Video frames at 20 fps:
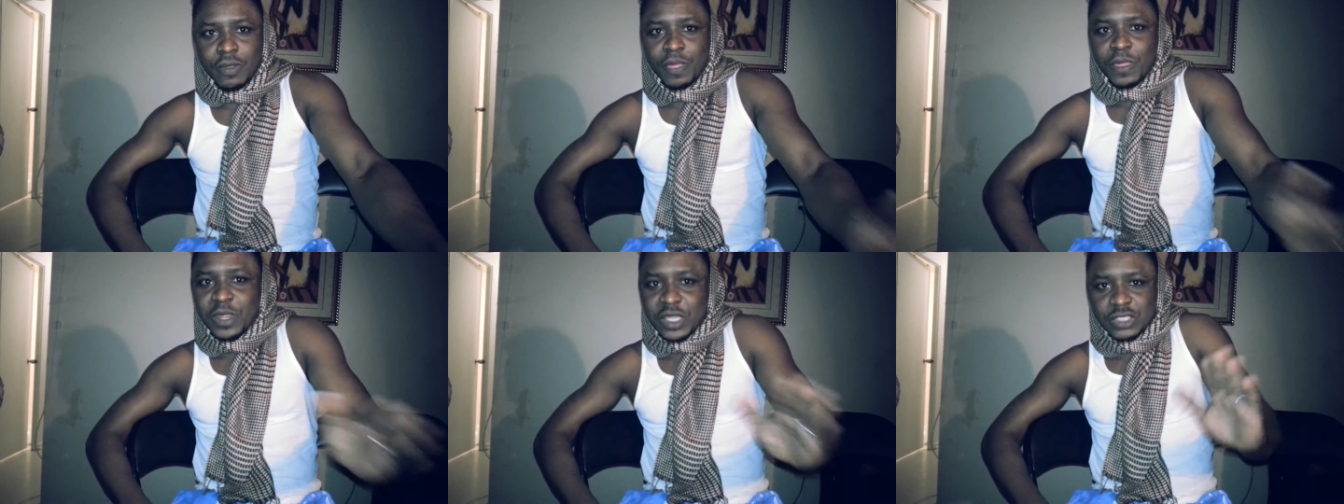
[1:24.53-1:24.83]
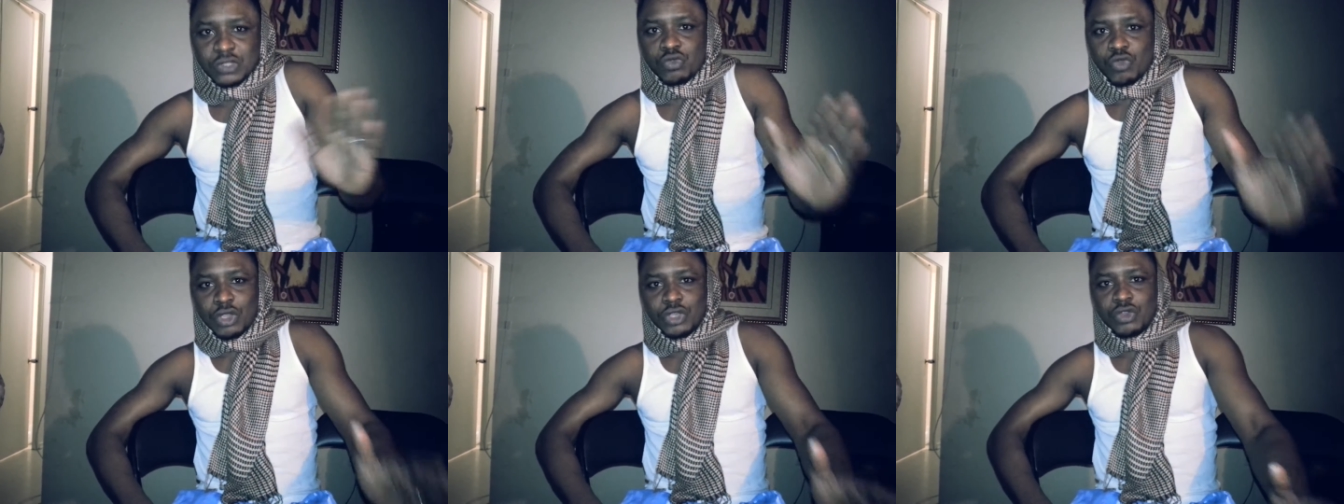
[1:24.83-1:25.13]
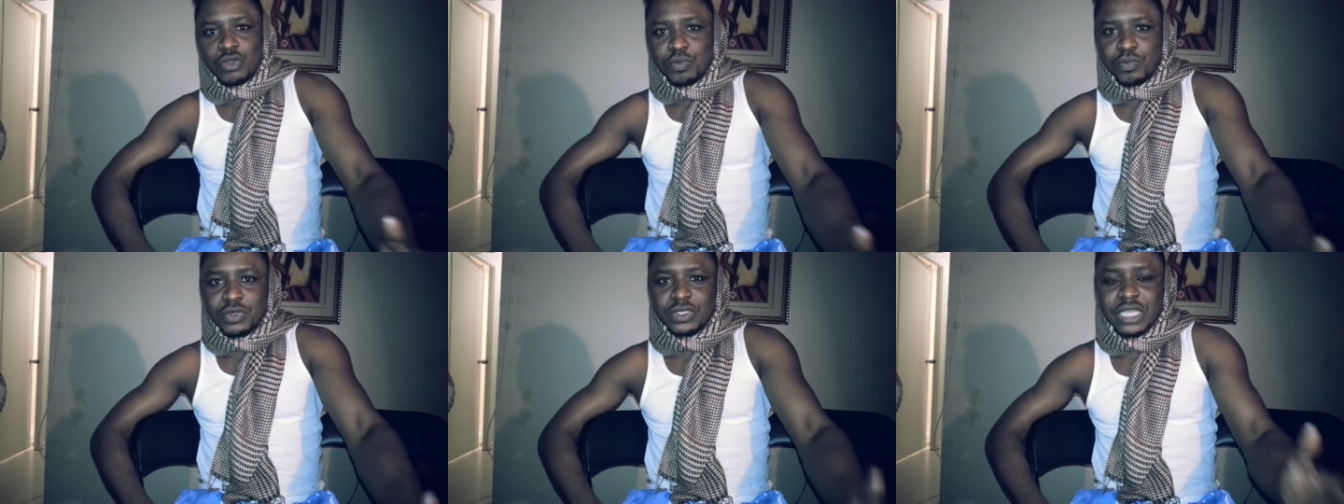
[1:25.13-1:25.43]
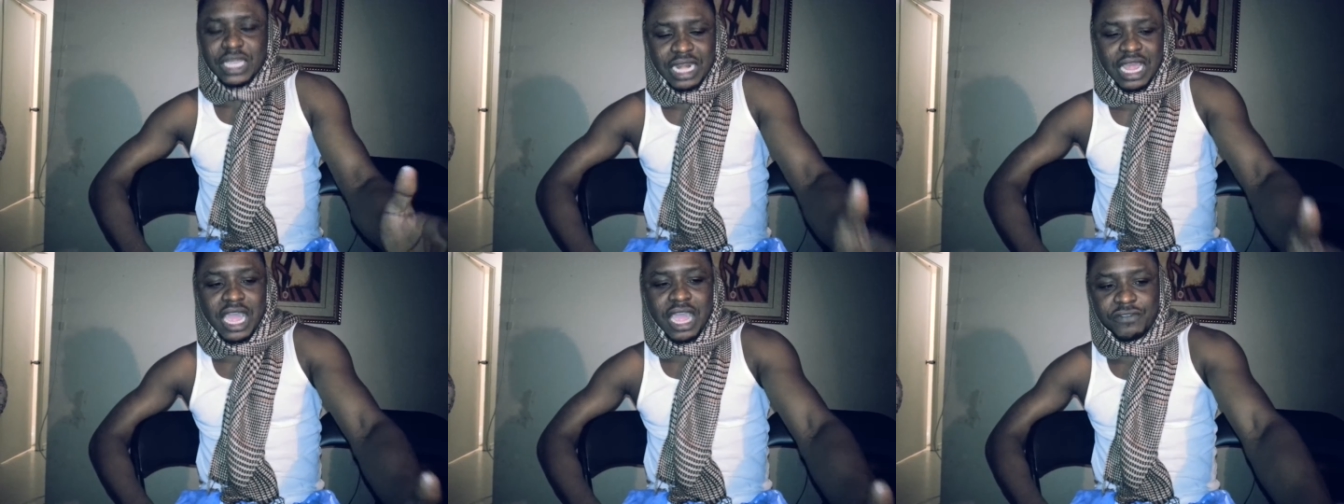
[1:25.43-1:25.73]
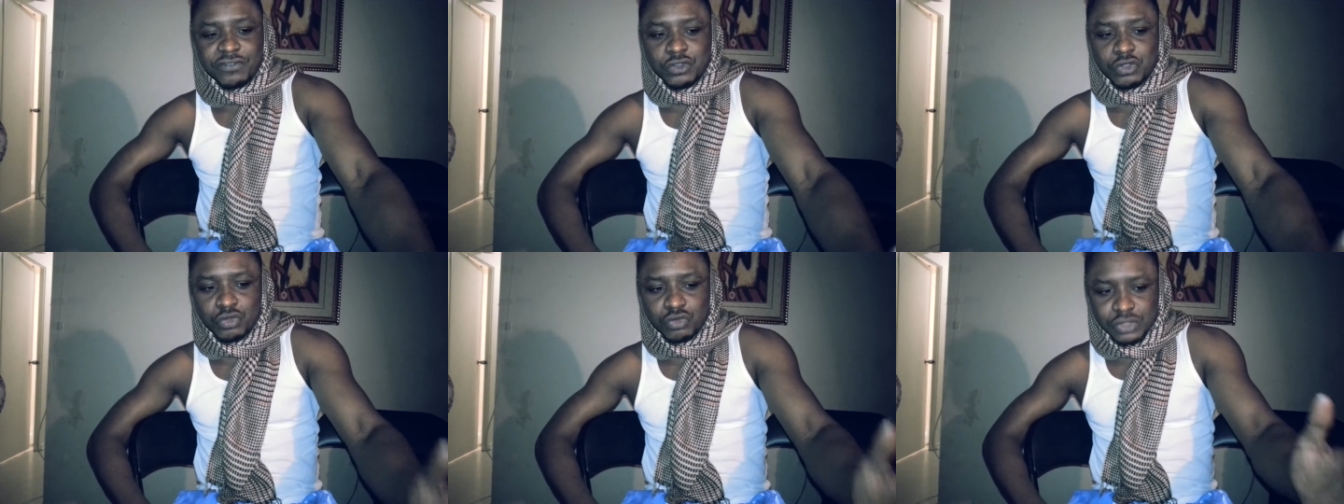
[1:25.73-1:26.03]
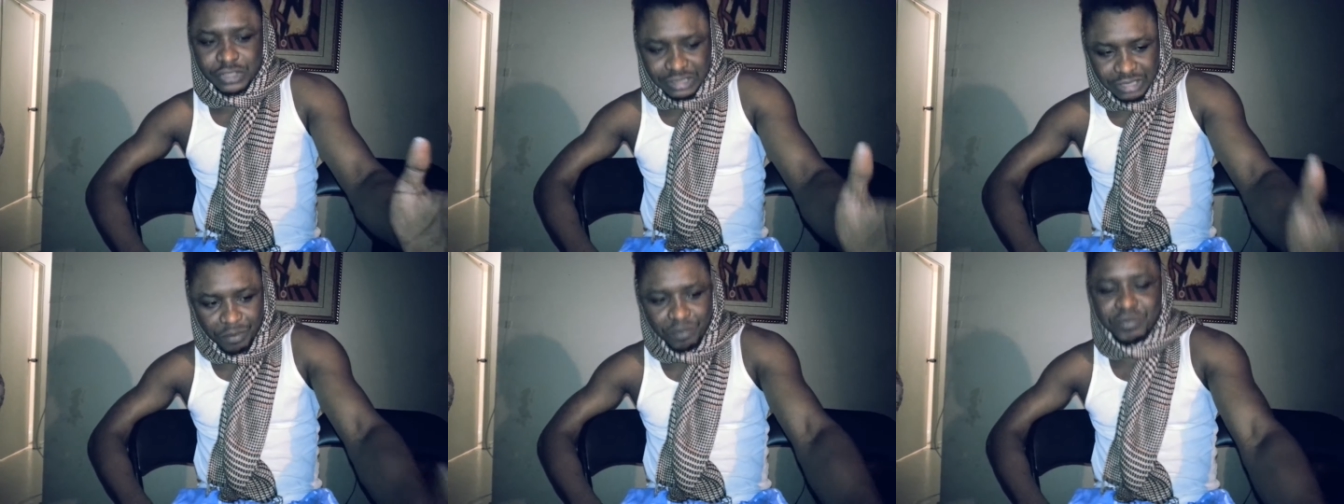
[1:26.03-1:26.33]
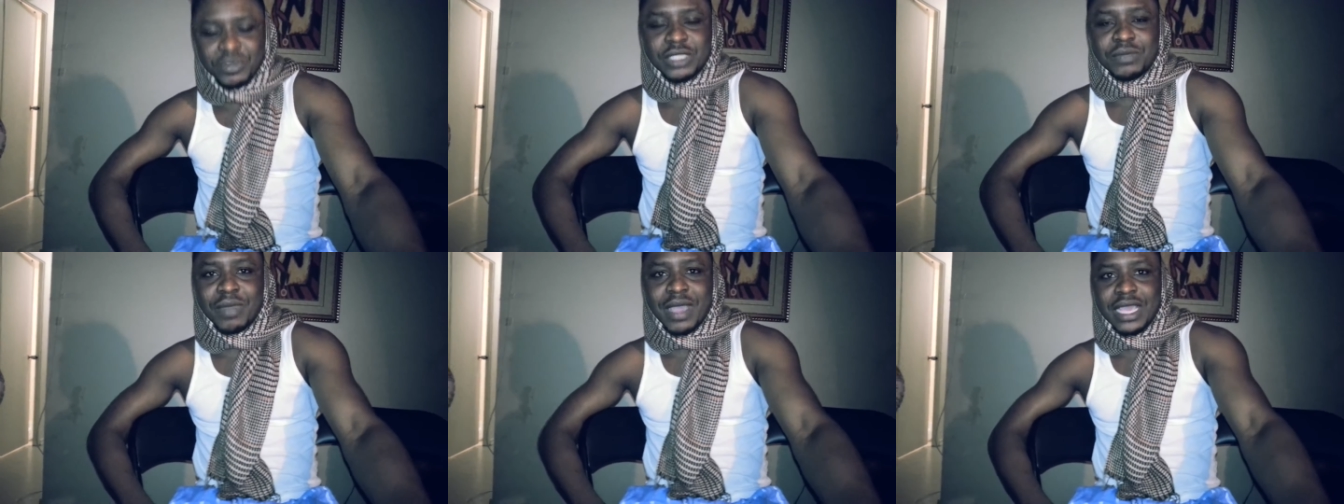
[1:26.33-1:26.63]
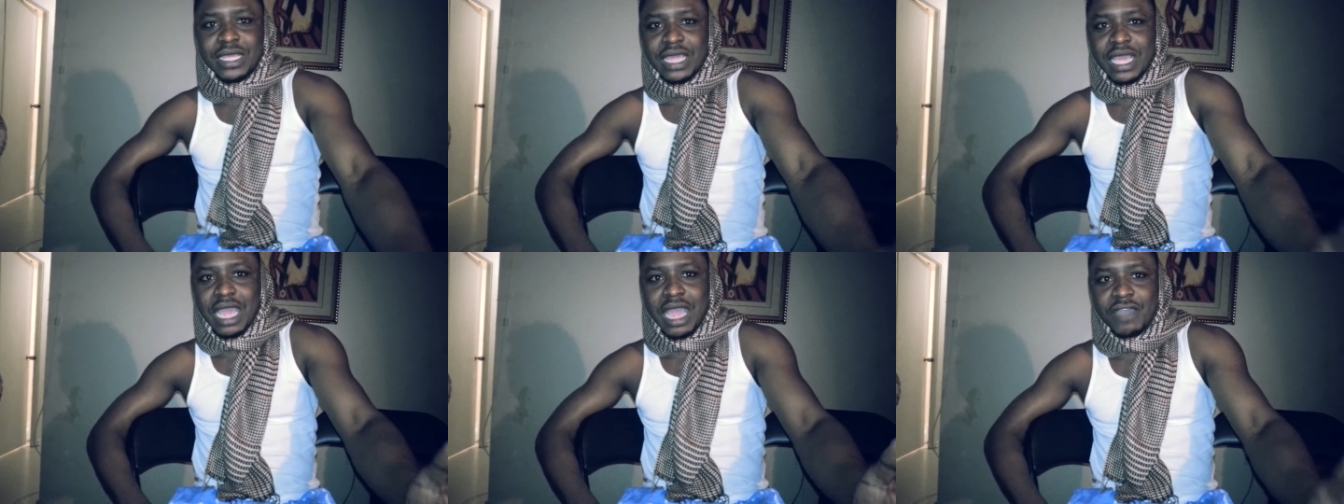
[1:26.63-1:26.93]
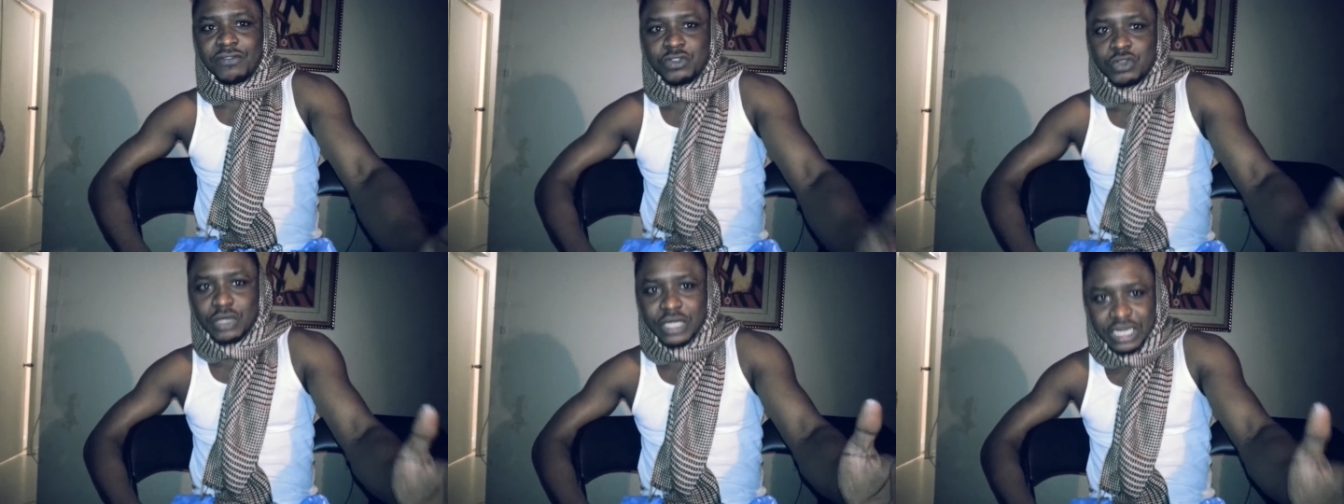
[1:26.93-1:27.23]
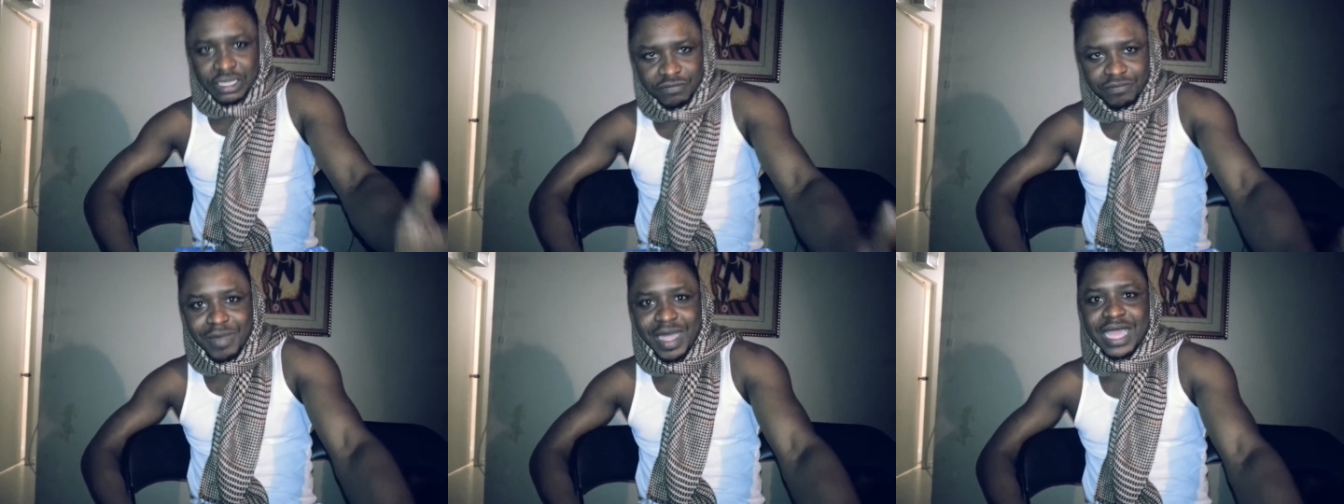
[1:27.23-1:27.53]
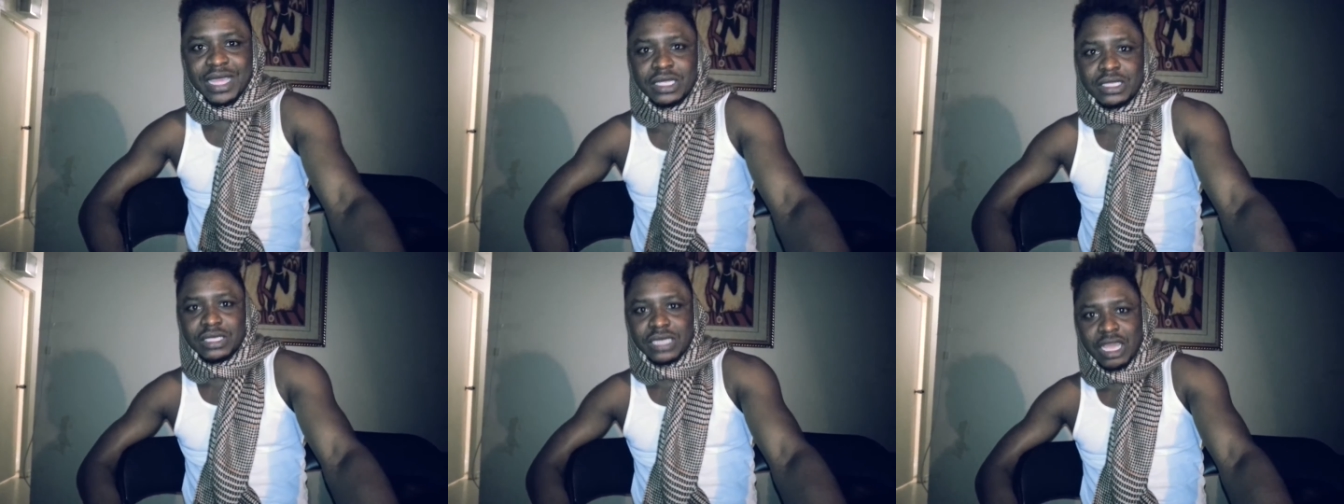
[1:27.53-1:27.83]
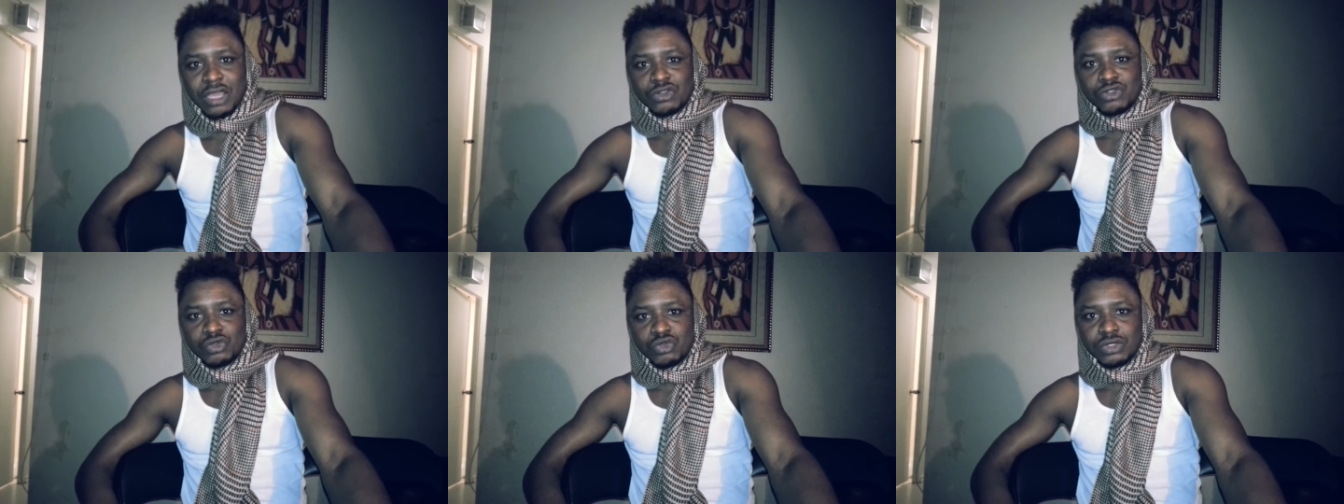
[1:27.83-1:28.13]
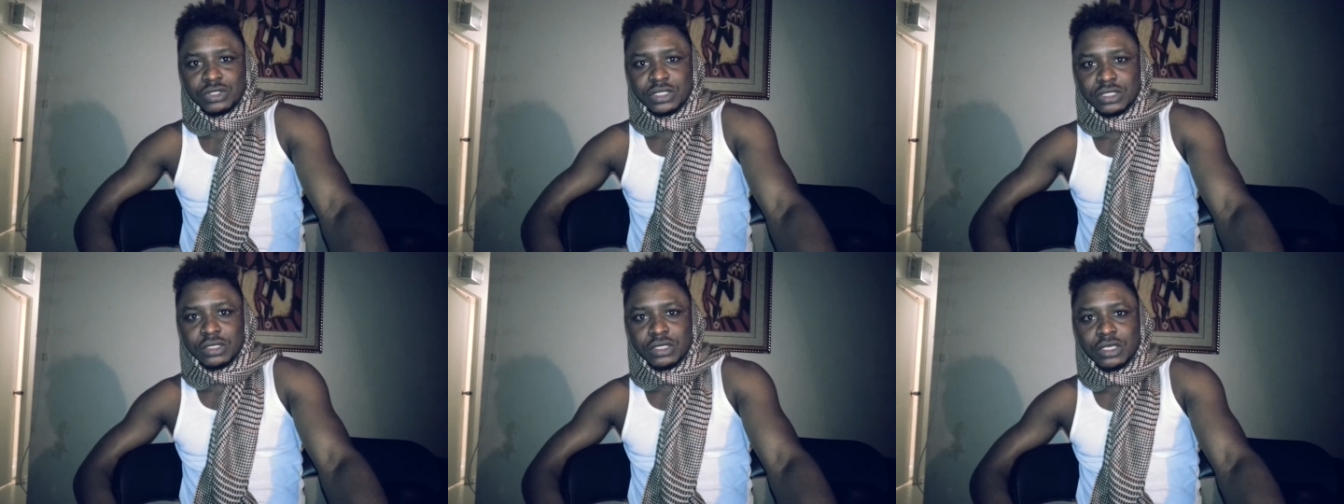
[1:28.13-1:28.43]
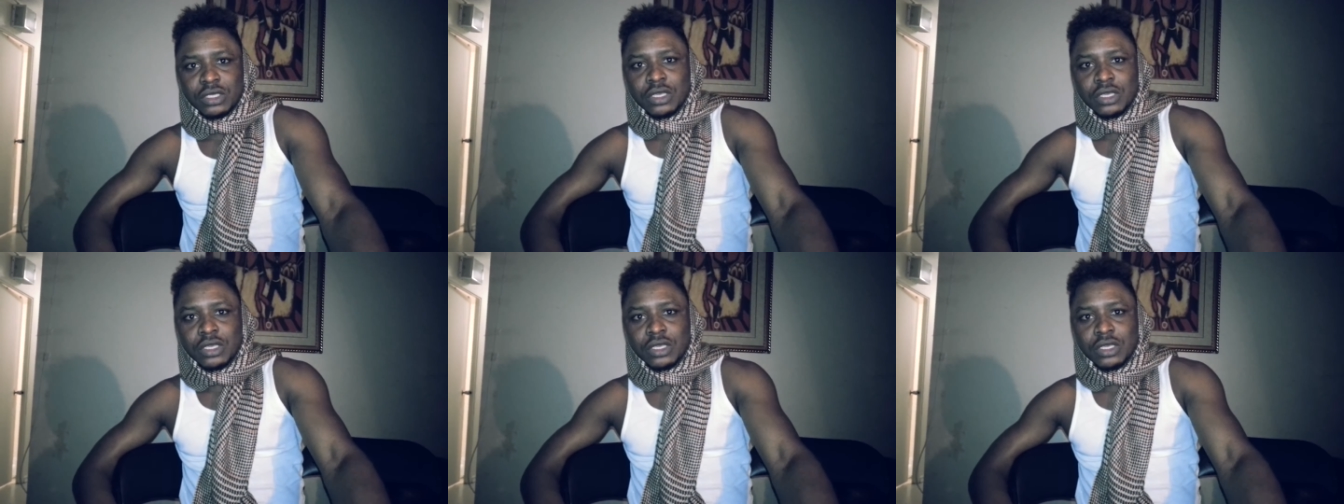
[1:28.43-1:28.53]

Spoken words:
This is what you put, and I have to I have to live by that rules.